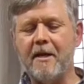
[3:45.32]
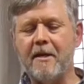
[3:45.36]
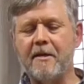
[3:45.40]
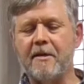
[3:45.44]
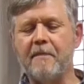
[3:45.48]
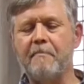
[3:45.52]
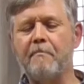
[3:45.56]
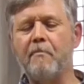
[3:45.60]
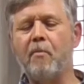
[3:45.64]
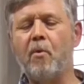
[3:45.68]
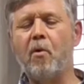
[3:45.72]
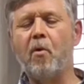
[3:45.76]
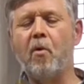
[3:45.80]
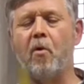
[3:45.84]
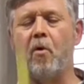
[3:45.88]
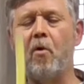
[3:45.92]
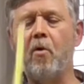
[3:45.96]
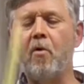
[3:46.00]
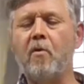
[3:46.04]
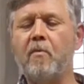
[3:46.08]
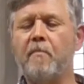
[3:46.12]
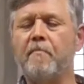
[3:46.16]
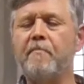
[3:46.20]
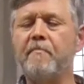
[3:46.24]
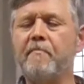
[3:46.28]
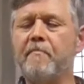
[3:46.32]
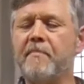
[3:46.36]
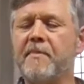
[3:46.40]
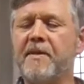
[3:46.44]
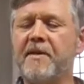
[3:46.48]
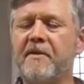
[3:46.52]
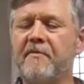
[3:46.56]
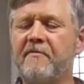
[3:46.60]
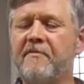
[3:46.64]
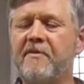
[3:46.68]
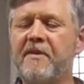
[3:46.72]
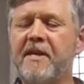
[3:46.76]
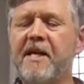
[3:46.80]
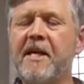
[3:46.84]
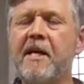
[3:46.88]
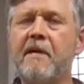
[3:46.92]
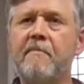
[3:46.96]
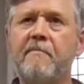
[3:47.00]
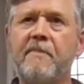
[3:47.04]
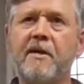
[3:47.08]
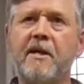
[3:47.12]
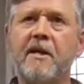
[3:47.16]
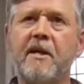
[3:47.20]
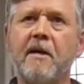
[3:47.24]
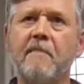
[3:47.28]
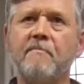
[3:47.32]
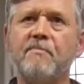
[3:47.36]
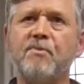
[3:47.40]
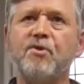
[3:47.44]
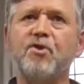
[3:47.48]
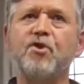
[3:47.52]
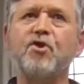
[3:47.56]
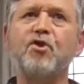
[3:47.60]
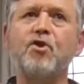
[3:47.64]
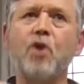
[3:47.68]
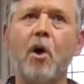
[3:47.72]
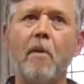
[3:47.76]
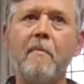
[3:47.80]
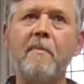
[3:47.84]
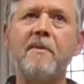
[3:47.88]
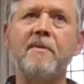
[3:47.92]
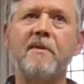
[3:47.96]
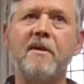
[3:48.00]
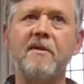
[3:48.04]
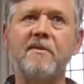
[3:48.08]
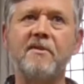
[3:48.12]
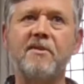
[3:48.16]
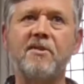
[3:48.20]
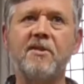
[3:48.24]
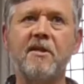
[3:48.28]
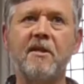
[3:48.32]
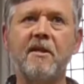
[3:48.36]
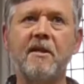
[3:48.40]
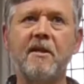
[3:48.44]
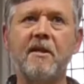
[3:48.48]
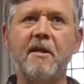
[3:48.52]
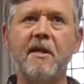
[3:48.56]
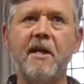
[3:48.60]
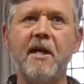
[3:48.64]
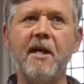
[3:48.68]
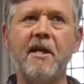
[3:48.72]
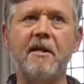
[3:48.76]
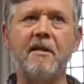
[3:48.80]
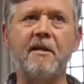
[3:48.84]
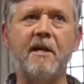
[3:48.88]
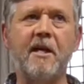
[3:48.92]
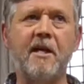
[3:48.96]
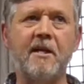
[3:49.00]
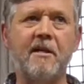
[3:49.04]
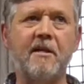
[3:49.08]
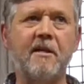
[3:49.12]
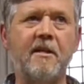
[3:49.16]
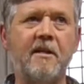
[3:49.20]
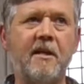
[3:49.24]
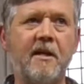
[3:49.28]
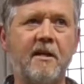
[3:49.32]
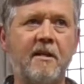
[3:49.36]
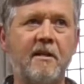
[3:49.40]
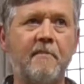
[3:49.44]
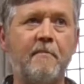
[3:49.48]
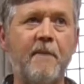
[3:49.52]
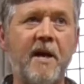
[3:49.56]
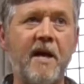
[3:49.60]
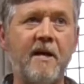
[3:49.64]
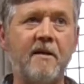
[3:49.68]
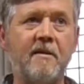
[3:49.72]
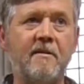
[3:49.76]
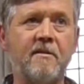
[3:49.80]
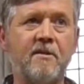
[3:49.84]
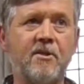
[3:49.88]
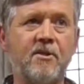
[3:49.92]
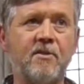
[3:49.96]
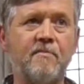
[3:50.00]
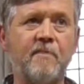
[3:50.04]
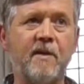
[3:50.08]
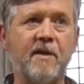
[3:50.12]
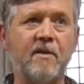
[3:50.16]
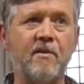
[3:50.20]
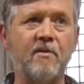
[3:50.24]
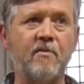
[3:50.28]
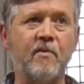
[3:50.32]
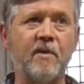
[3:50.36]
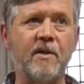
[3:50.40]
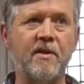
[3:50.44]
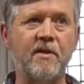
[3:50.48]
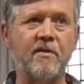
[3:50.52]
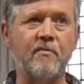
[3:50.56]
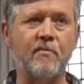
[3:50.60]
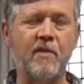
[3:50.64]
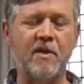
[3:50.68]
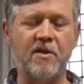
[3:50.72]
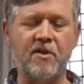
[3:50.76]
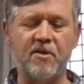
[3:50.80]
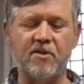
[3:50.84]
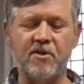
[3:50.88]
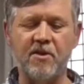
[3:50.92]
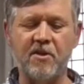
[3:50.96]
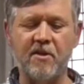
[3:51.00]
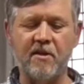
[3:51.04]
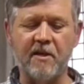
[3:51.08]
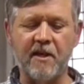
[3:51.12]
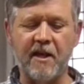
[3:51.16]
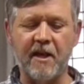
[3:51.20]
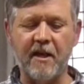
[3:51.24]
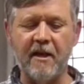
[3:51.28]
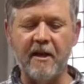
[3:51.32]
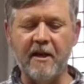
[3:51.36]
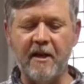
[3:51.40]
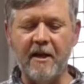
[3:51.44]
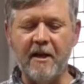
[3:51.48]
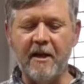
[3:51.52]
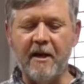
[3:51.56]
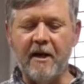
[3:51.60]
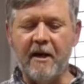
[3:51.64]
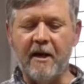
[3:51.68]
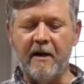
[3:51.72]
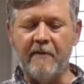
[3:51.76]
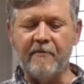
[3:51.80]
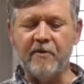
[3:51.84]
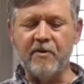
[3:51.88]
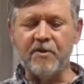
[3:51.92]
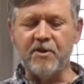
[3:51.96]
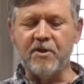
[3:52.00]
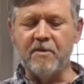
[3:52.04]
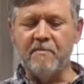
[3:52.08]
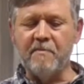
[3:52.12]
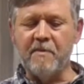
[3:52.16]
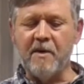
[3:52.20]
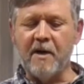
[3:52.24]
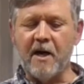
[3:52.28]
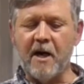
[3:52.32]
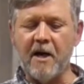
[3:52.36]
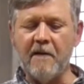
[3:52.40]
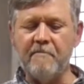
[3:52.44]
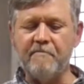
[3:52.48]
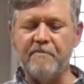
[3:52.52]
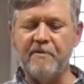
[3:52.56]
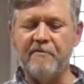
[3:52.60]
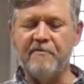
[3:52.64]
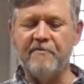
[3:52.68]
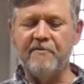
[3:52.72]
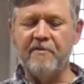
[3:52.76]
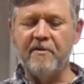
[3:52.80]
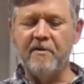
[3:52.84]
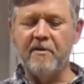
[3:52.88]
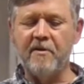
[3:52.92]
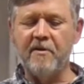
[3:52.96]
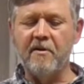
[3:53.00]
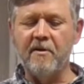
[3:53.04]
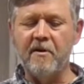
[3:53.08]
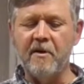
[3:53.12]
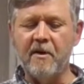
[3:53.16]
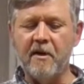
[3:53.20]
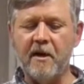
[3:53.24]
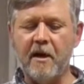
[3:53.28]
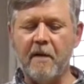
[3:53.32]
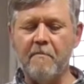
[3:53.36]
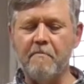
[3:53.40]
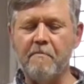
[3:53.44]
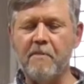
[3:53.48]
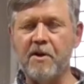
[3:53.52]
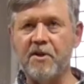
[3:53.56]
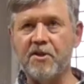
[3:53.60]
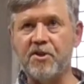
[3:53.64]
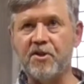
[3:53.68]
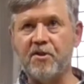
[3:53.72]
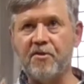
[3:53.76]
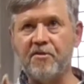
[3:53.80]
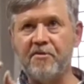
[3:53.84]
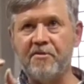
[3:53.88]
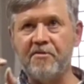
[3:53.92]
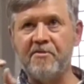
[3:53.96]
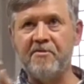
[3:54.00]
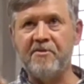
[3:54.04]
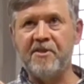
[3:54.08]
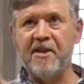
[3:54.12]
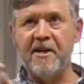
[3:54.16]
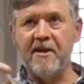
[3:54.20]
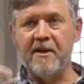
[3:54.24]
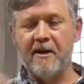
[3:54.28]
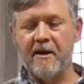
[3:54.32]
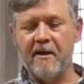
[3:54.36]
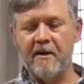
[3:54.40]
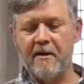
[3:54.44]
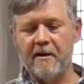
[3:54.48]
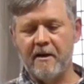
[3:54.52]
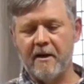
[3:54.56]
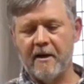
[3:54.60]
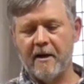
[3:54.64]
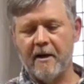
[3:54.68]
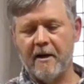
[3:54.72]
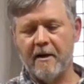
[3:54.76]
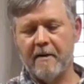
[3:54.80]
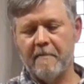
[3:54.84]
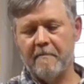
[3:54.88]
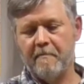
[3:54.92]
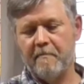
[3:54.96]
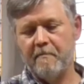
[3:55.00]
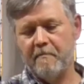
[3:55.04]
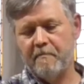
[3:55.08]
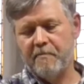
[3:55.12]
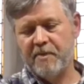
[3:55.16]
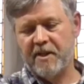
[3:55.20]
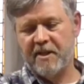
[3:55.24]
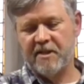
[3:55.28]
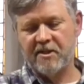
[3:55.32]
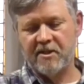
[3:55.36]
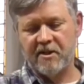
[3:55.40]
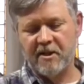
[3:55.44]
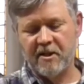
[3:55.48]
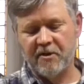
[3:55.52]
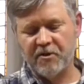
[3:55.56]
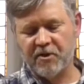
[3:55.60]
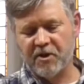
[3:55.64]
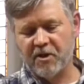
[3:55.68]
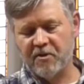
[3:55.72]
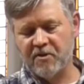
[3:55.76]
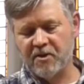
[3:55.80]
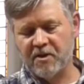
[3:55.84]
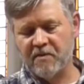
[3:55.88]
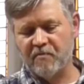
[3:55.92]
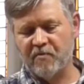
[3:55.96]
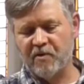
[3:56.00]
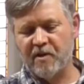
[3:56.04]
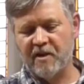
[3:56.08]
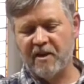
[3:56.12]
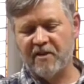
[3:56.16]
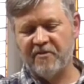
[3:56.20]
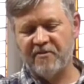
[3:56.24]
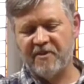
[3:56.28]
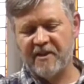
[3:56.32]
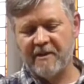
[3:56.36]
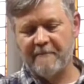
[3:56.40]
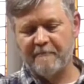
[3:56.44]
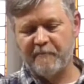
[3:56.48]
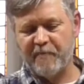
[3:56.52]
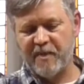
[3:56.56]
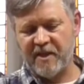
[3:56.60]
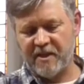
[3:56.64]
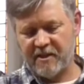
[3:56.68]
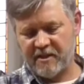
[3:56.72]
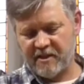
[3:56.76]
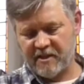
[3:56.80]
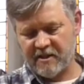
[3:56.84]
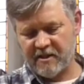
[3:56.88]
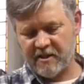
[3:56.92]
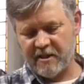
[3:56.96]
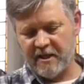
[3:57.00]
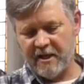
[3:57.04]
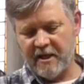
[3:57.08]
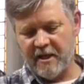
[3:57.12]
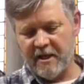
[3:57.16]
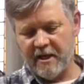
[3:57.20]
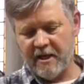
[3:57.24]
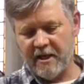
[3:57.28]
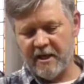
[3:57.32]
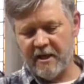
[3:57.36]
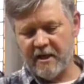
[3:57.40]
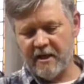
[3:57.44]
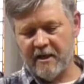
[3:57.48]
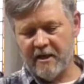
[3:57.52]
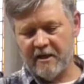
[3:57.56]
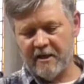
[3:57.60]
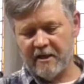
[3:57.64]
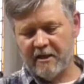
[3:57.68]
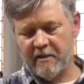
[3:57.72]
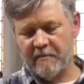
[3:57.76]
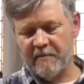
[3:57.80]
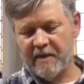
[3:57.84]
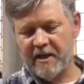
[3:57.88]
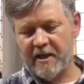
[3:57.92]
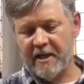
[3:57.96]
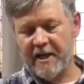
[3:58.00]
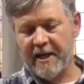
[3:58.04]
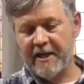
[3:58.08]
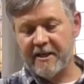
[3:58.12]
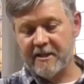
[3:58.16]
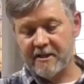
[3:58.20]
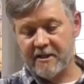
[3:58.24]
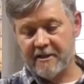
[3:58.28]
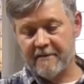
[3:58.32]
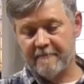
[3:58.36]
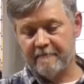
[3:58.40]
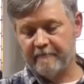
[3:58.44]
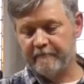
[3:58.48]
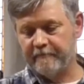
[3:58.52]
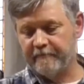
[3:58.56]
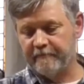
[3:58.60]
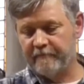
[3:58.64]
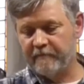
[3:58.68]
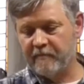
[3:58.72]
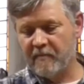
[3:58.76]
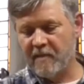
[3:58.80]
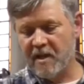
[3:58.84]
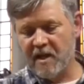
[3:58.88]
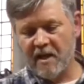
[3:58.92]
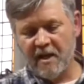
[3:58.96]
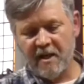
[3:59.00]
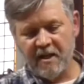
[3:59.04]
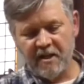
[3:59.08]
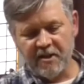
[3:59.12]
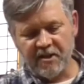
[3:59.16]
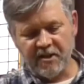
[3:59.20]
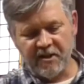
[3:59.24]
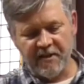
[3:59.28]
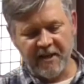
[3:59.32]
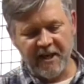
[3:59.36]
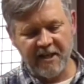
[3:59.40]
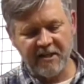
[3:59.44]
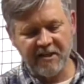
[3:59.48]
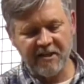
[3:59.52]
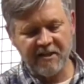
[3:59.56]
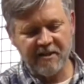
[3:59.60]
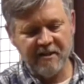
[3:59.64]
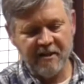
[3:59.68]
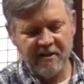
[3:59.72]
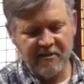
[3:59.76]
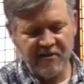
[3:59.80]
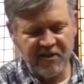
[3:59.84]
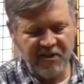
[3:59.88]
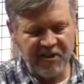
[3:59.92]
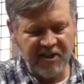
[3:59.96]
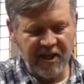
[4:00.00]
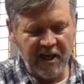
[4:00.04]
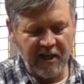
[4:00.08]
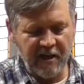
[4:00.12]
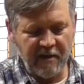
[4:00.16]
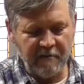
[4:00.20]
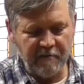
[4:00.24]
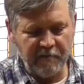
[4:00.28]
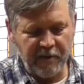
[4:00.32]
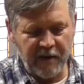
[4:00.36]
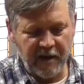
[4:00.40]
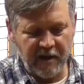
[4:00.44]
the more the veneer becomes dominant in the pen spindle when you're turning it. I've got to admit, I prefer a much thinner piece, and I'll show you some really thin pieces a little bit later. So that's the second